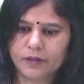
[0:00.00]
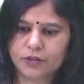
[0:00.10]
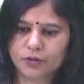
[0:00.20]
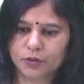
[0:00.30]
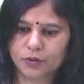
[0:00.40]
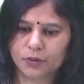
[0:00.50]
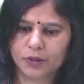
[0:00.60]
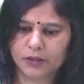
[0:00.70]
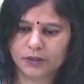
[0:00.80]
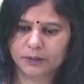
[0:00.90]

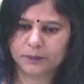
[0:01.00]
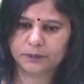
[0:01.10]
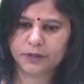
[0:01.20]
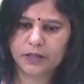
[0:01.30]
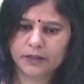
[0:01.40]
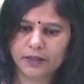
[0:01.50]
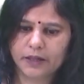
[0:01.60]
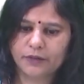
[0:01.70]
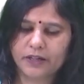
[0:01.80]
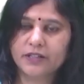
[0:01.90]
So there
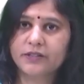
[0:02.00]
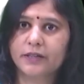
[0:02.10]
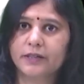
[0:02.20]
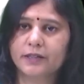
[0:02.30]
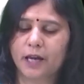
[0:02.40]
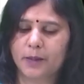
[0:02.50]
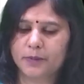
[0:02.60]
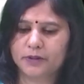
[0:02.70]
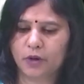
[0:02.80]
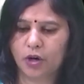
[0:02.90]
are various data
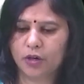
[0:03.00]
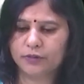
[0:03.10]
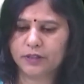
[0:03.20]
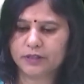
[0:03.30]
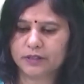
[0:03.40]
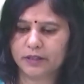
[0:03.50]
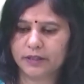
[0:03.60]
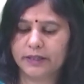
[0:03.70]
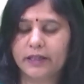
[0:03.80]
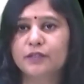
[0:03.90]
types. All of this
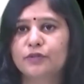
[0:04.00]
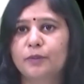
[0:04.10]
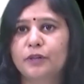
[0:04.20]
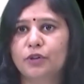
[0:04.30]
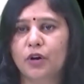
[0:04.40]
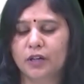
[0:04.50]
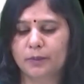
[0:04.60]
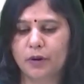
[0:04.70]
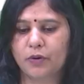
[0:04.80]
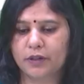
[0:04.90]
details will be talked
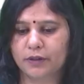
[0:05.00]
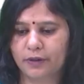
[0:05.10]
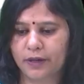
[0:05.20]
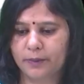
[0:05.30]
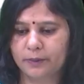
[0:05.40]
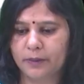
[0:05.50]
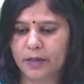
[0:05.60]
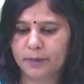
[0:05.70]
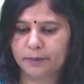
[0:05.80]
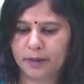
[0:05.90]
about by
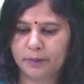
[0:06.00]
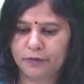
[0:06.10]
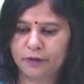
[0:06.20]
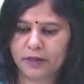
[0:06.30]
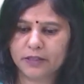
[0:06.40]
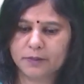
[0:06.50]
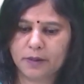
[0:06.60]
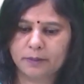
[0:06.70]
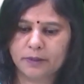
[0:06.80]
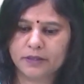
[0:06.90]
my faculty
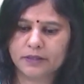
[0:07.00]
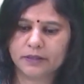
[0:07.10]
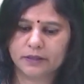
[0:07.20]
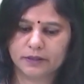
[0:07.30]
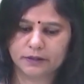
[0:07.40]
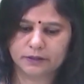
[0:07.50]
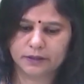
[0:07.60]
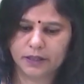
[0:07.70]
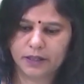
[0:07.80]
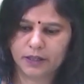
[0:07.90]
members
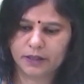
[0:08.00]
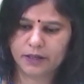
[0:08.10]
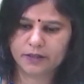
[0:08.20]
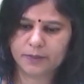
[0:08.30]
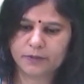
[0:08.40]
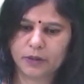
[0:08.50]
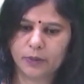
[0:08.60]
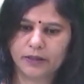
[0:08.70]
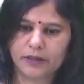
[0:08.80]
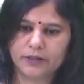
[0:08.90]
in their
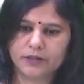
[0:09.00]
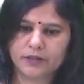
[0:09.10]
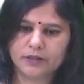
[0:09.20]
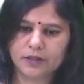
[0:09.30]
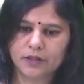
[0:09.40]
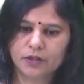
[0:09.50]
subsequent lectures.